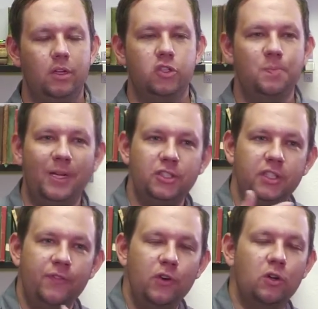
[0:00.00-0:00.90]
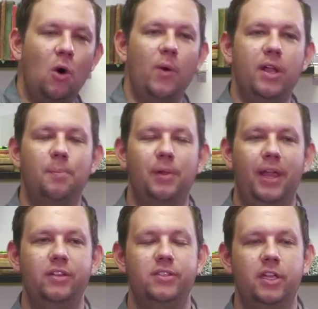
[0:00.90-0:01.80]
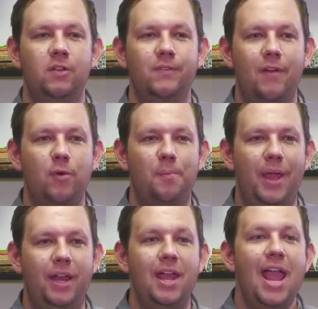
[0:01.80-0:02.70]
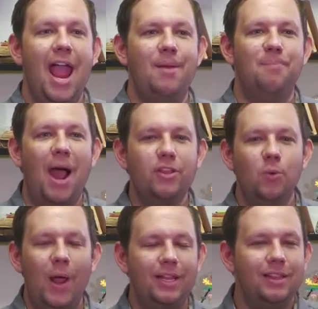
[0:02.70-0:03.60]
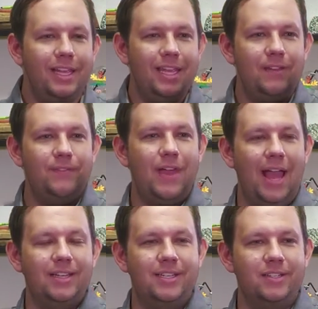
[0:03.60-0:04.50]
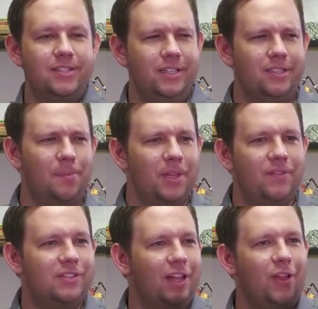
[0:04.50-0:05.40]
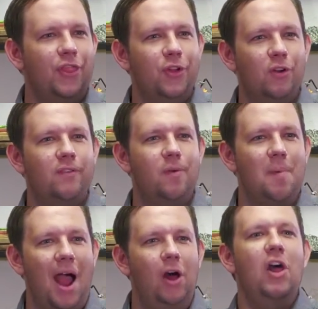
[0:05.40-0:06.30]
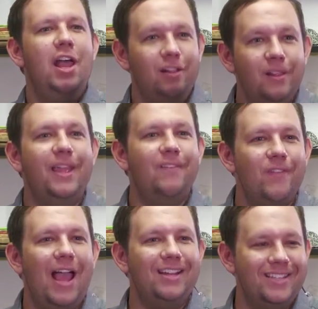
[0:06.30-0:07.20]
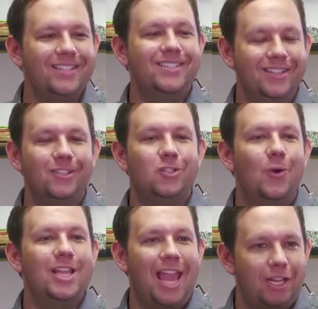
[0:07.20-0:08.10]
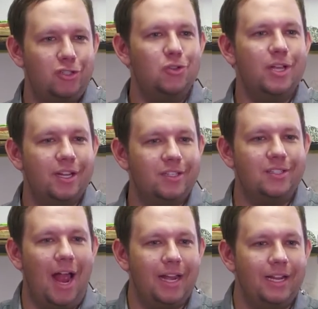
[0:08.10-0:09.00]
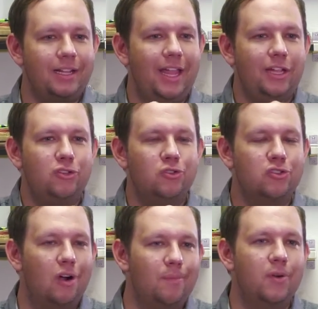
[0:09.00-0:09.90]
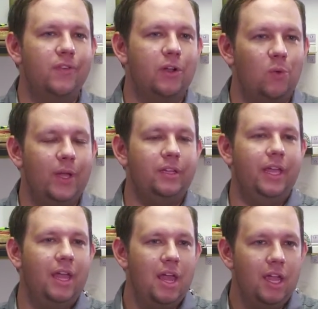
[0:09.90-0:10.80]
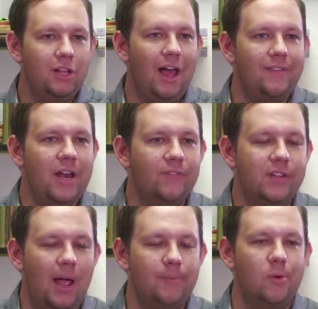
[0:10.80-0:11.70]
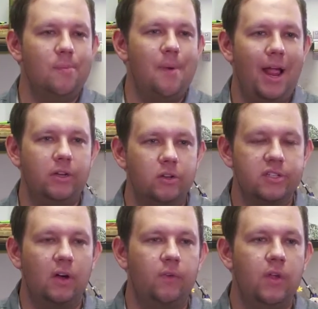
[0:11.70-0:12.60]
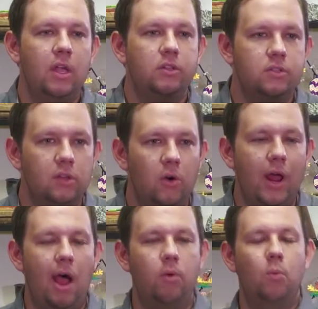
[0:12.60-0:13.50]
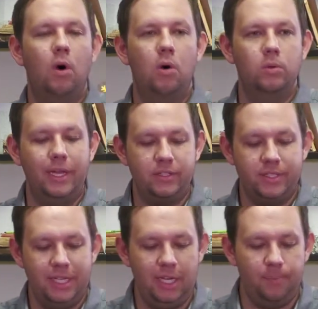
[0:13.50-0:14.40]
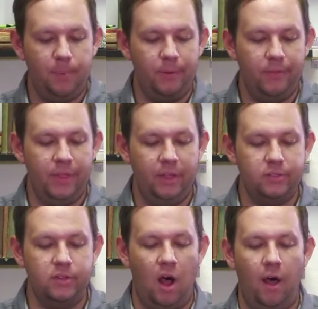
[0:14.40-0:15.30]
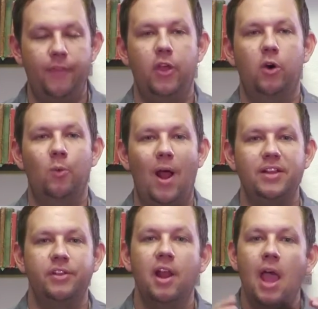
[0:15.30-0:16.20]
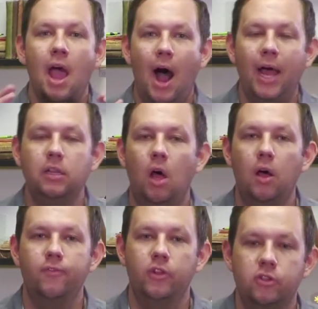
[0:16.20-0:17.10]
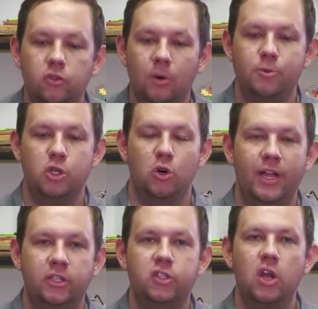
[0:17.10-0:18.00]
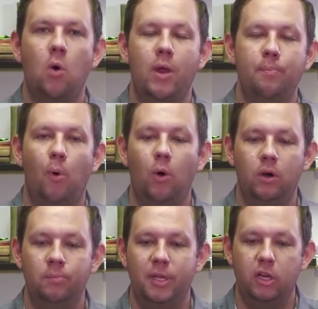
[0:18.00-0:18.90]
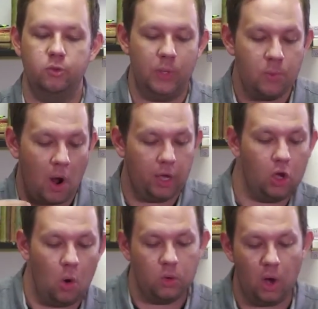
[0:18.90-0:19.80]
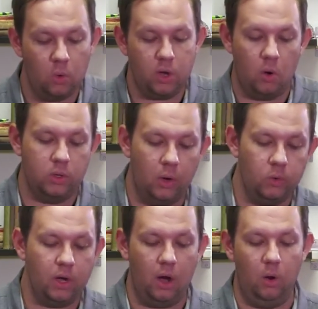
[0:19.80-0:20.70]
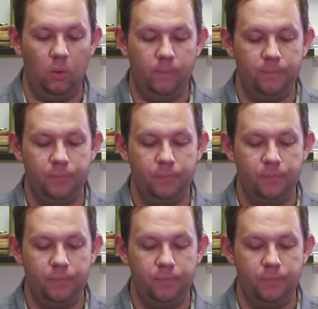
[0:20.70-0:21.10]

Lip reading: especially if you're going a place that you've never been. And by the way, leave that distance. I believe it's like a third of a mile. Leave that distance. So in case you get excited, in case you start moving quickly, you'll have enough time to remind yourself, slow down. Whoa, let's keep this on the horizon. I love this scripture. It's so important because we want to go, go, go, go, go.